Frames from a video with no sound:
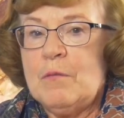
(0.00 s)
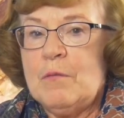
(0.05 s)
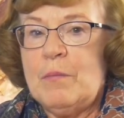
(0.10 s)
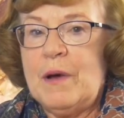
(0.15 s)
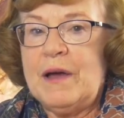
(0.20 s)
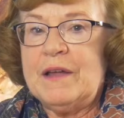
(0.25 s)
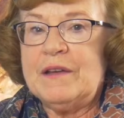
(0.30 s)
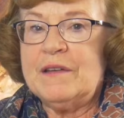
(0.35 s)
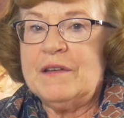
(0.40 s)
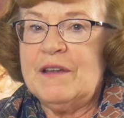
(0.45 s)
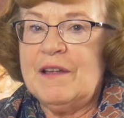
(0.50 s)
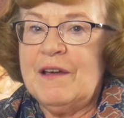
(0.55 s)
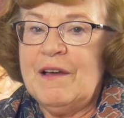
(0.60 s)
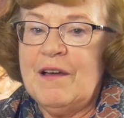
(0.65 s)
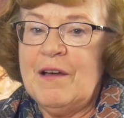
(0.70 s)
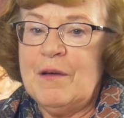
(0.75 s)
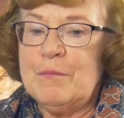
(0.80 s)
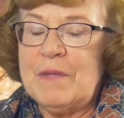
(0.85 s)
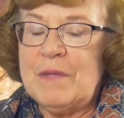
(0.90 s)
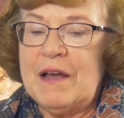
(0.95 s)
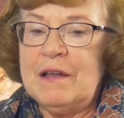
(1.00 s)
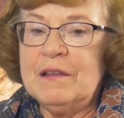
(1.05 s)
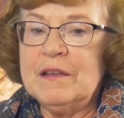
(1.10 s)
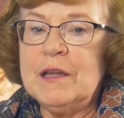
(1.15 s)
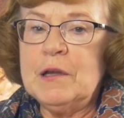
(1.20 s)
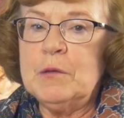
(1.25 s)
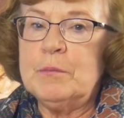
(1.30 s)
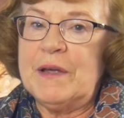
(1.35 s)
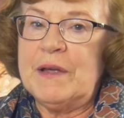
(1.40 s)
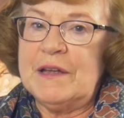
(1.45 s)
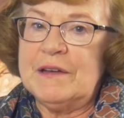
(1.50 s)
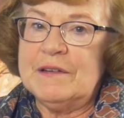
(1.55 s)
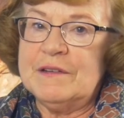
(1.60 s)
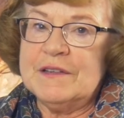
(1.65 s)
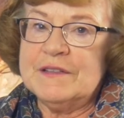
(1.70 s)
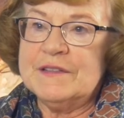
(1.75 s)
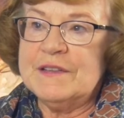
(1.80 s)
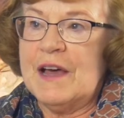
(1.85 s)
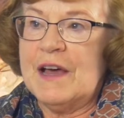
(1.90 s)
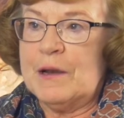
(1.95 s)
But a little bit
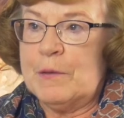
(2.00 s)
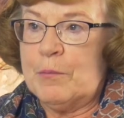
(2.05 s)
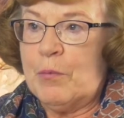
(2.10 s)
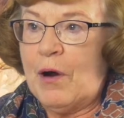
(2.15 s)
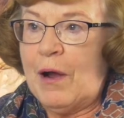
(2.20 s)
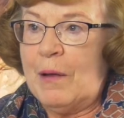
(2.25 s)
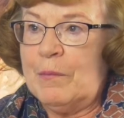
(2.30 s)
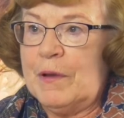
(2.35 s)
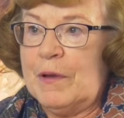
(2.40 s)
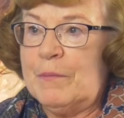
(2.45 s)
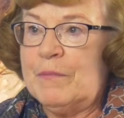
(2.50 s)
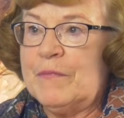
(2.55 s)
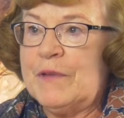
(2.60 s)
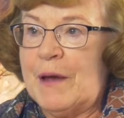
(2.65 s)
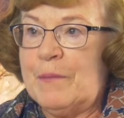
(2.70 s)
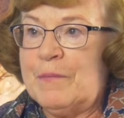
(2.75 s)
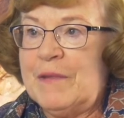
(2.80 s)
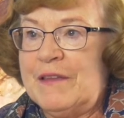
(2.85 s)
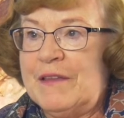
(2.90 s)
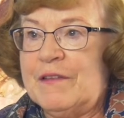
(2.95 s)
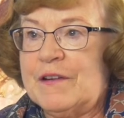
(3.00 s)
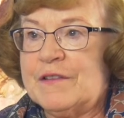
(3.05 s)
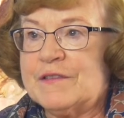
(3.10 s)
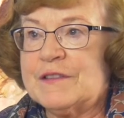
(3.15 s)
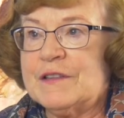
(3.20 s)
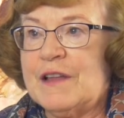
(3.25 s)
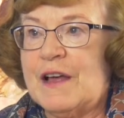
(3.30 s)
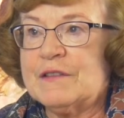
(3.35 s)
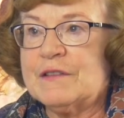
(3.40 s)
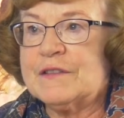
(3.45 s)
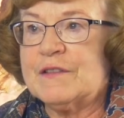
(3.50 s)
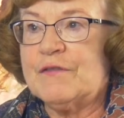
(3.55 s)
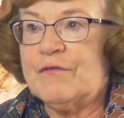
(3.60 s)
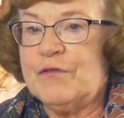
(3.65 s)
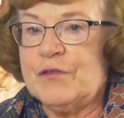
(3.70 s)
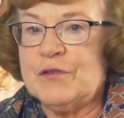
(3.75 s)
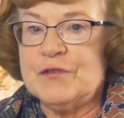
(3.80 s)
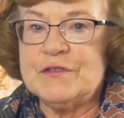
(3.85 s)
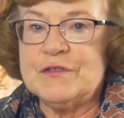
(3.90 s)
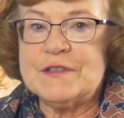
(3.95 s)
is not a problem. I mean, there's lots of
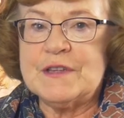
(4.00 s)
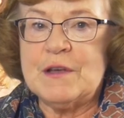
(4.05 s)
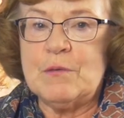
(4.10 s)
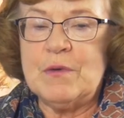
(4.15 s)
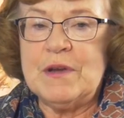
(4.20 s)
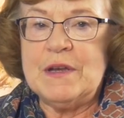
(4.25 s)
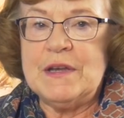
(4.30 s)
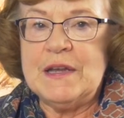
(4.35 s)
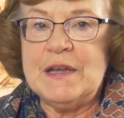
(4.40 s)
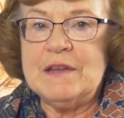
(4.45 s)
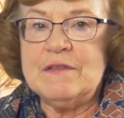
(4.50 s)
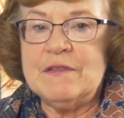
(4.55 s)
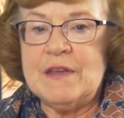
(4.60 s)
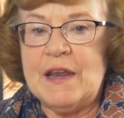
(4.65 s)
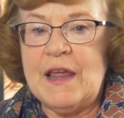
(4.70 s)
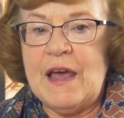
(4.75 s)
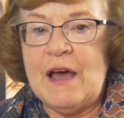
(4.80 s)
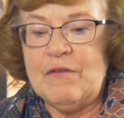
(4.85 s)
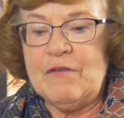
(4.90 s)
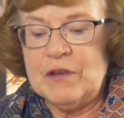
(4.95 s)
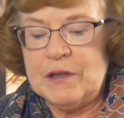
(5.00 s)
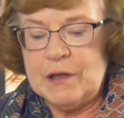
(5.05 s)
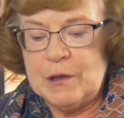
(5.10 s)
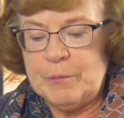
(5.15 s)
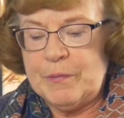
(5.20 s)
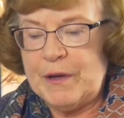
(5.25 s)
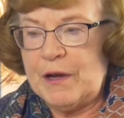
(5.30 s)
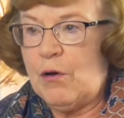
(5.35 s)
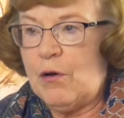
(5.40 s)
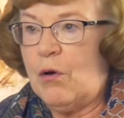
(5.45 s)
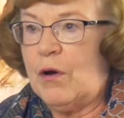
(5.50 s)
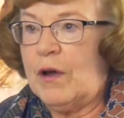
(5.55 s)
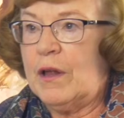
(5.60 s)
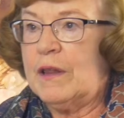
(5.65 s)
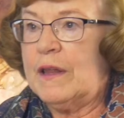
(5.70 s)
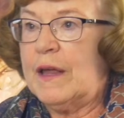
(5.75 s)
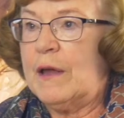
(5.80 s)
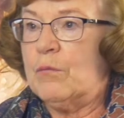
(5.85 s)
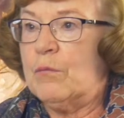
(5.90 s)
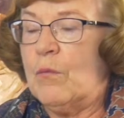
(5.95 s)
foods that we need that have a little bit of
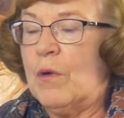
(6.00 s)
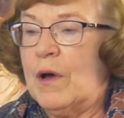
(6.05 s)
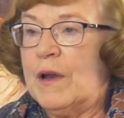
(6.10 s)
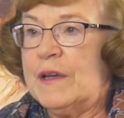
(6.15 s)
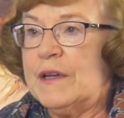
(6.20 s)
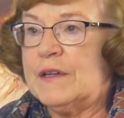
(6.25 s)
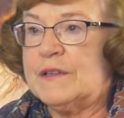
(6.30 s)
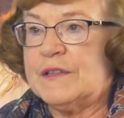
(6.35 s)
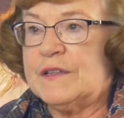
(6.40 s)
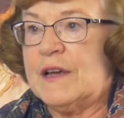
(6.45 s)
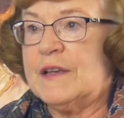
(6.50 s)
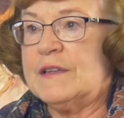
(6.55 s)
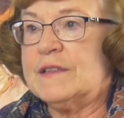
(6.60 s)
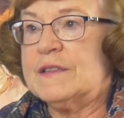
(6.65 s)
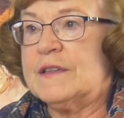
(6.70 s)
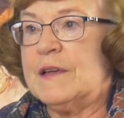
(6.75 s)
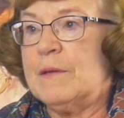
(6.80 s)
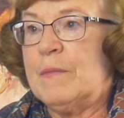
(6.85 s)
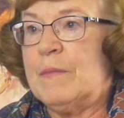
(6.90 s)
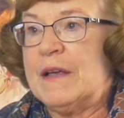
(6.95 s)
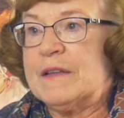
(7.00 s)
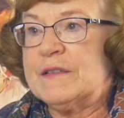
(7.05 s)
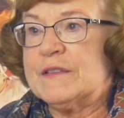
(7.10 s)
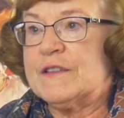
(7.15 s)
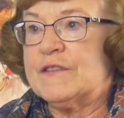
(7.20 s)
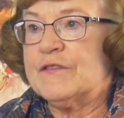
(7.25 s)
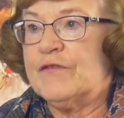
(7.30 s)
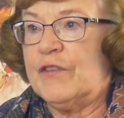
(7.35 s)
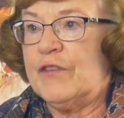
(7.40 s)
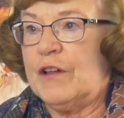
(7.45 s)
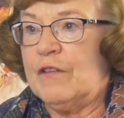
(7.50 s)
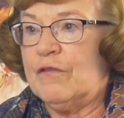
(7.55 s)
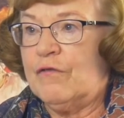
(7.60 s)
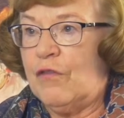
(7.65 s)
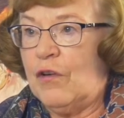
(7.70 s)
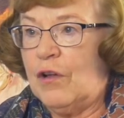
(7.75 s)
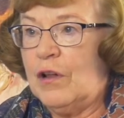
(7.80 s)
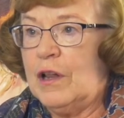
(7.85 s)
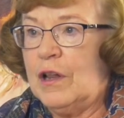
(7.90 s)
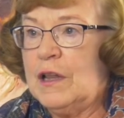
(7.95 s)
oil, and what it does, it makes us feel
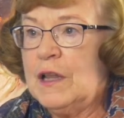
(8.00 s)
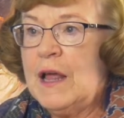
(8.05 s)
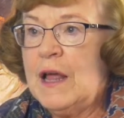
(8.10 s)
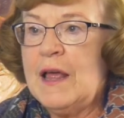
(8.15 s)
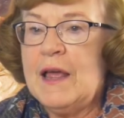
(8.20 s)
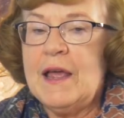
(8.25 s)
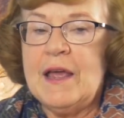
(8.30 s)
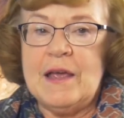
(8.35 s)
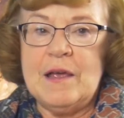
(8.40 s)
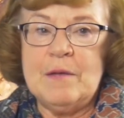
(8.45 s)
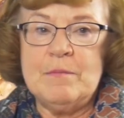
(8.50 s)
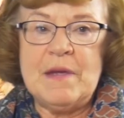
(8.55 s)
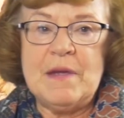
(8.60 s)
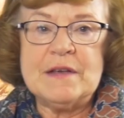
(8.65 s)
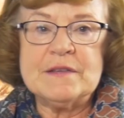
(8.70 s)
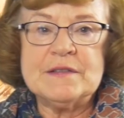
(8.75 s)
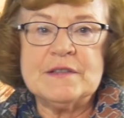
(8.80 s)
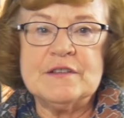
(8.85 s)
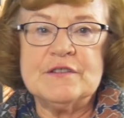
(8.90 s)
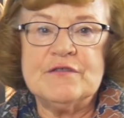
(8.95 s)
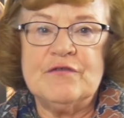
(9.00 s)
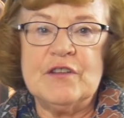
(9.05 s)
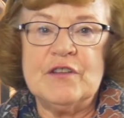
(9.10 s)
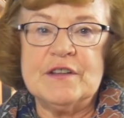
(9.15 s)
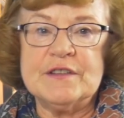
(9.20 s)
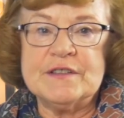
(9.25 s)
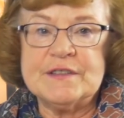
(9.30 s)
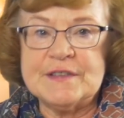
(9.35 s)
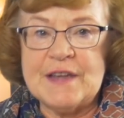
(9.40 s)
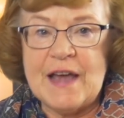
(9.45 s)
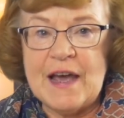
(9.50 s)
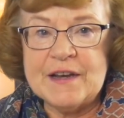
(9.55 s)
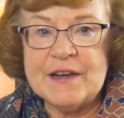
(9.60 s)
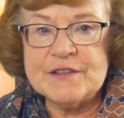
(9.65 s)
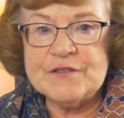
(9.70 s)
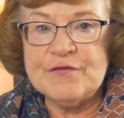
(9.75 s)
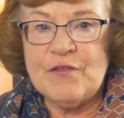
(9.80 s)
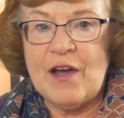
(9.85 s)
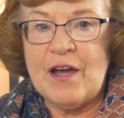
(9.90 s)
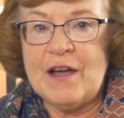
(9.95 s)
full, it makes us feel
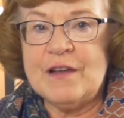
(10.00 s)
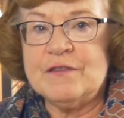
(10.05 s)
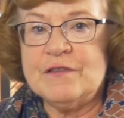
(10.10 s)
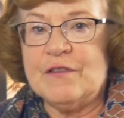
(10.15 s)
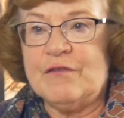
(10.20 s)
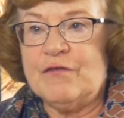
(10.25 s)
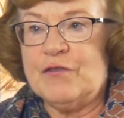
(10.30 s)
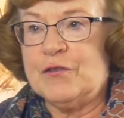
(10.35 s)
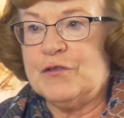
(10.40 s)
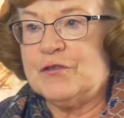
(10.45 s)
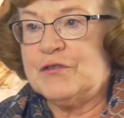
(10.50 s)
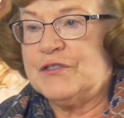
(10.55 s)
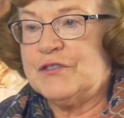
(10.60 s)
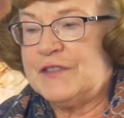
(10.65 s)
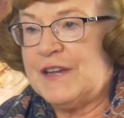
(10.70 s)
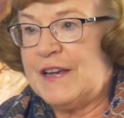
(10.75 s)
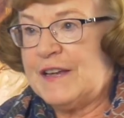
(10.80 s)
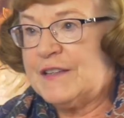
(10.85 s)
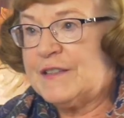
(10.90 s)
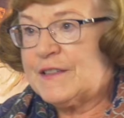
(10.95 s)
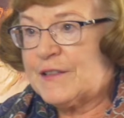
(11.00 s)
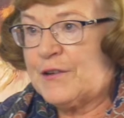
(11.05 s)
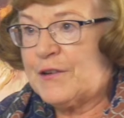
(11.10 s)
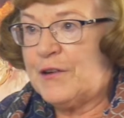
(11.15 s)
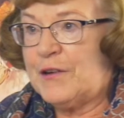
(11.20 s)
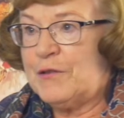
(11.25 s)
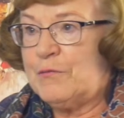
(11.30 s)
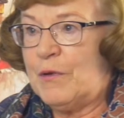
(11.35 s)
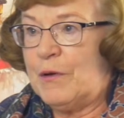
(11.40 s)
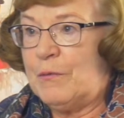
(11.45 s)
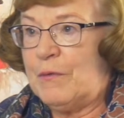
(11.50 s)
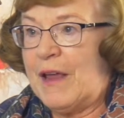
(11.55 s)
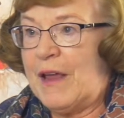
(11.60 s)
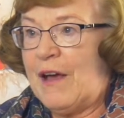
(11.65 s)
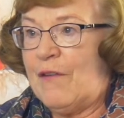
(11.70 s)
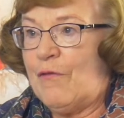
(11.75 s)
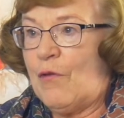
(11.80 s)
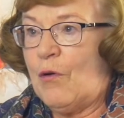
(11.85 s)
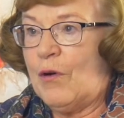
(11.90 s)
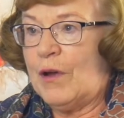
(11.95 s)
satisfied, the food tastes good when we
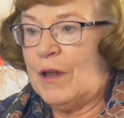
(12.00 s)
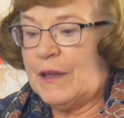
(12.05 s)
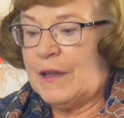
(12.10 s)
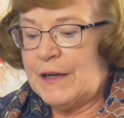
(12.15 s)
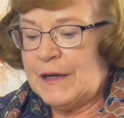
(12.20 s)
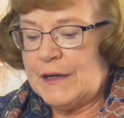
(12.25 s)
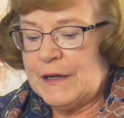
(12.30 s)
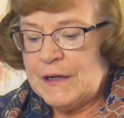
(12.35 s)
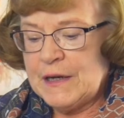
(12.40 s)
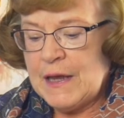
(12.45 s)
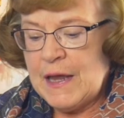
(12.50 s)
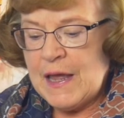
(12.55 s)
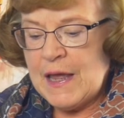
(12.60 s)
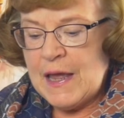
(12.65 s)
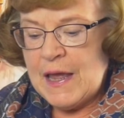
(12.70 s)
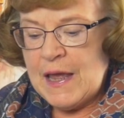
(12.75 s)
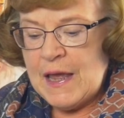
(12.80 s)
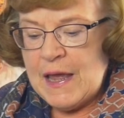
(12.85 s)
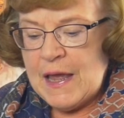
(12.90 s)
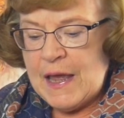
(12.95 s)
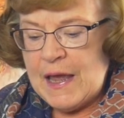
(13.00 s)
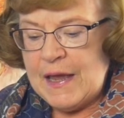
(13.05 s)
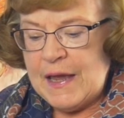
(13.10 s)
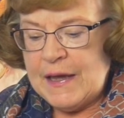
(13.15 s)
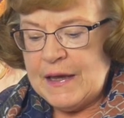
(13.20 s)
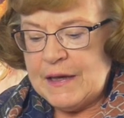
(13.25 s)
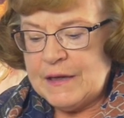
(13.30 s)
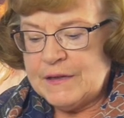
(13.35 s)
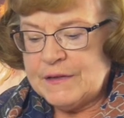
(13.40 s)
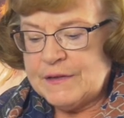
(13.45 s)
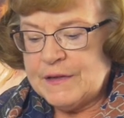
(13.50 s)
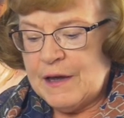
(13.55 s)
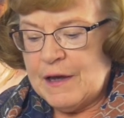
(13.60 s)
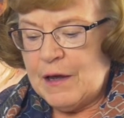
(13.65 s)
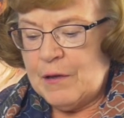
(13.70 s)
have oil in it, and